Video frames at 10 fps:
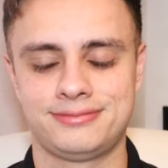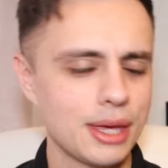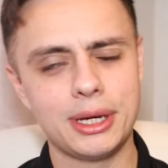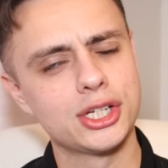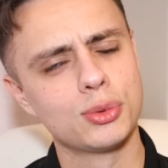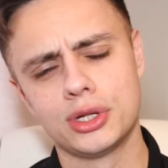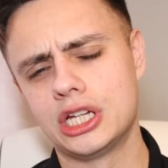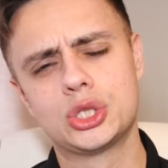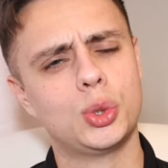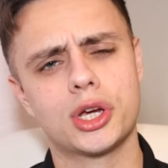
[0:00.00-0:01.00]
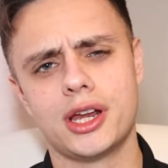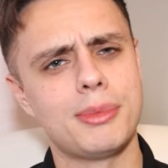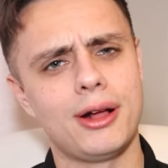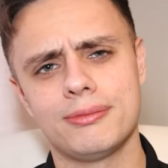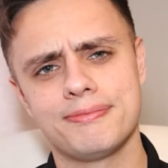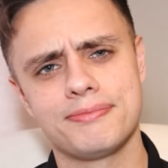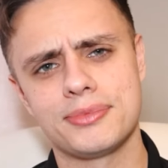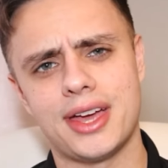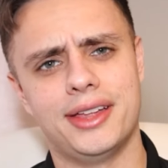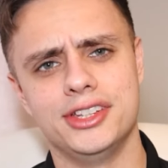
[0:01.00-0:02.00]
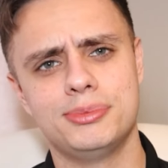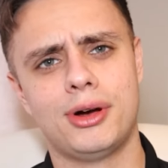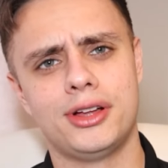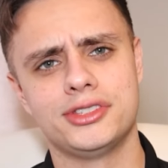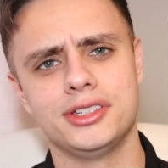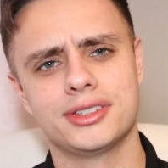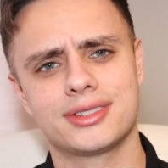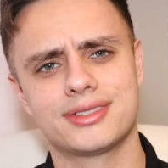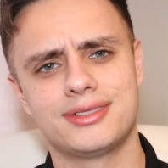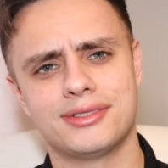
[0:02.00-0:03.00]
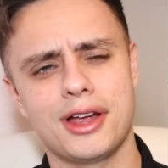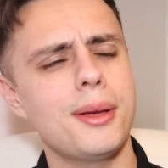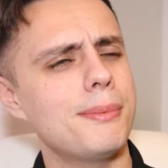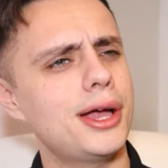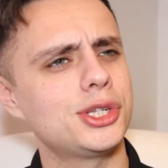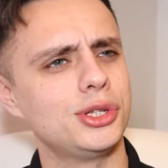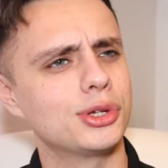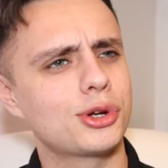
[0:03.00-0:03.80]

Imagine what they're talking about at these parties. Right? Imagine the